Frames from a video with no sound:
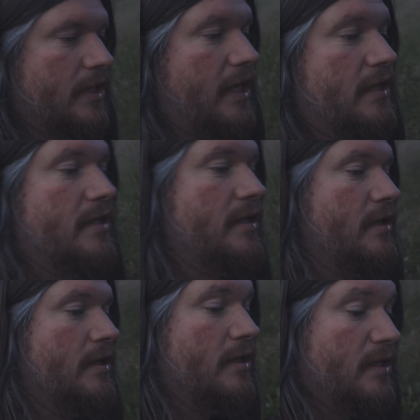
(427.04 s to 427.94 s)

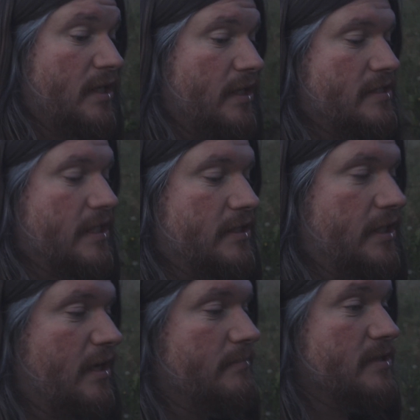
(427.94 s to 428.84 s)
and essentially
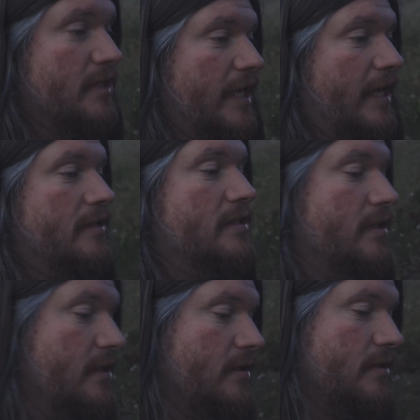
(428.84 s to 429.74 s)
come to land
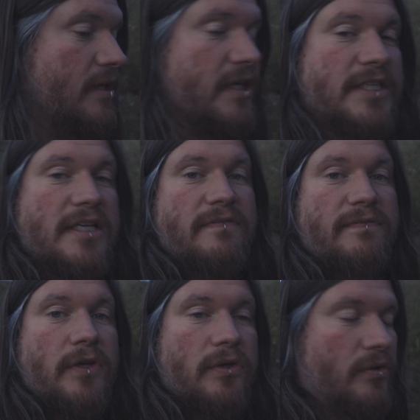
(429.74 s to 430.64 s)
to digest
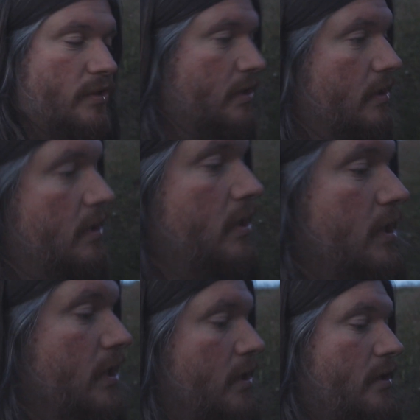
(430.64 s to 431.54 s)
food,
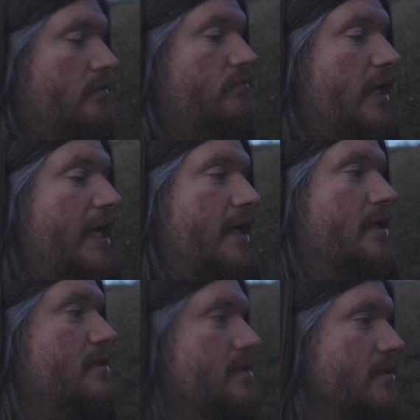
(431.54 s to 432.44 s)

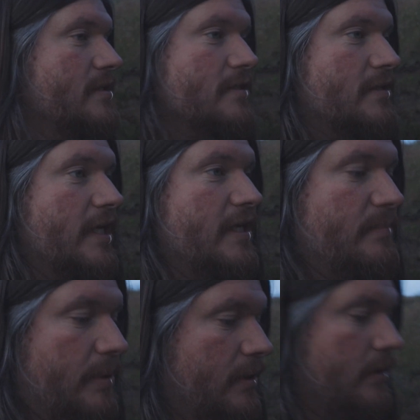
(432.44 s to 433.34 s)
relax,
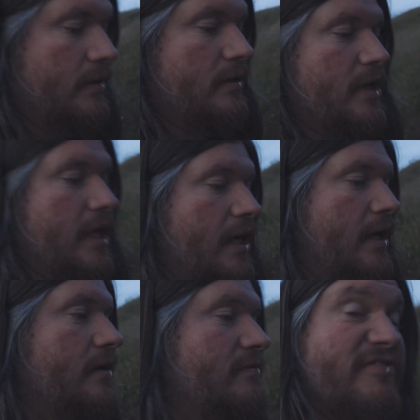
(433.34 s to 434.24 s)
sleep,
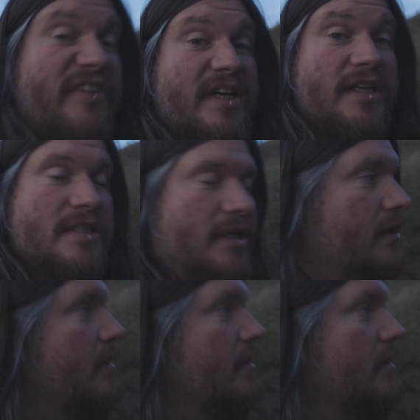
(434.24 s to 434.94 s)
fight,